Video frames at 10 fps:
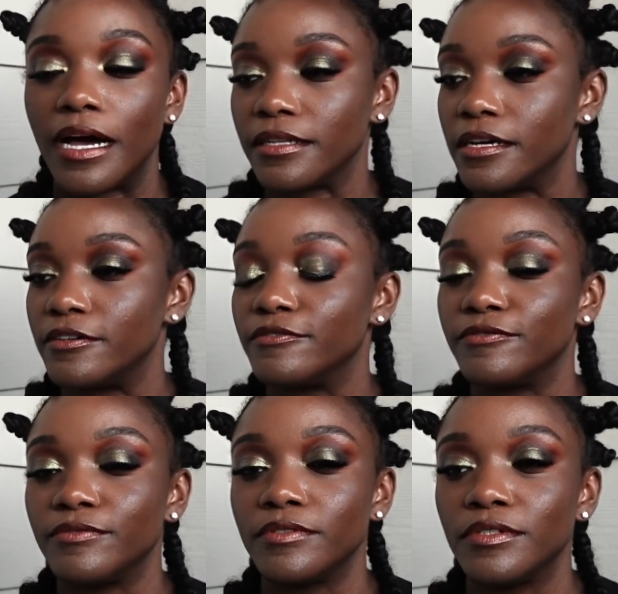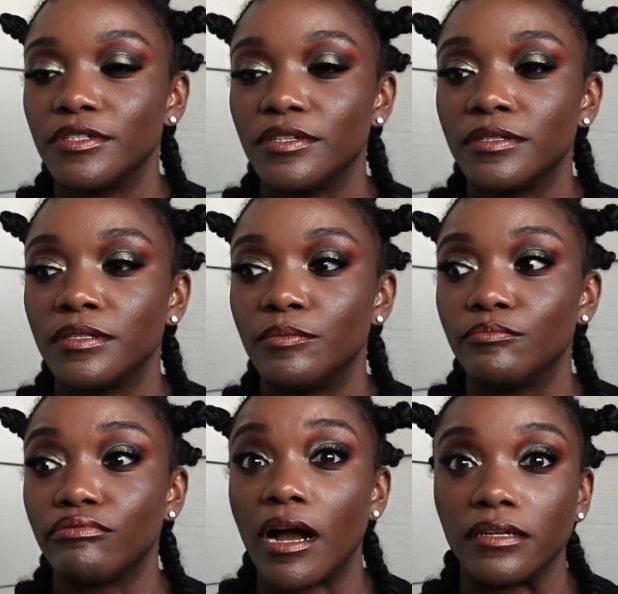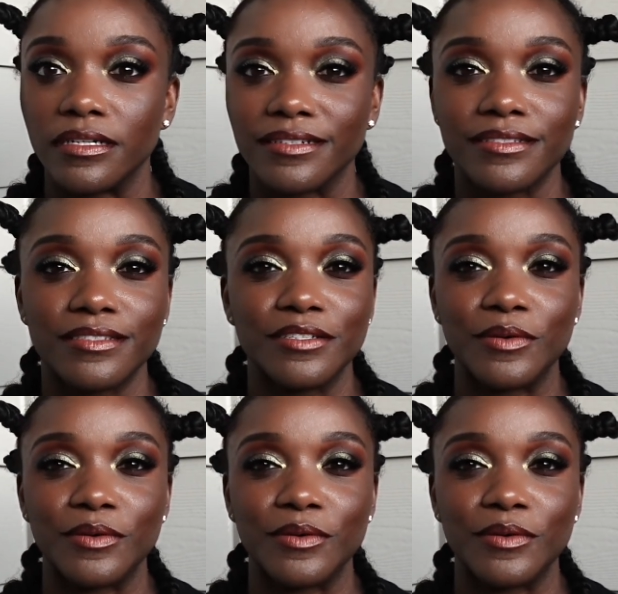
I love products,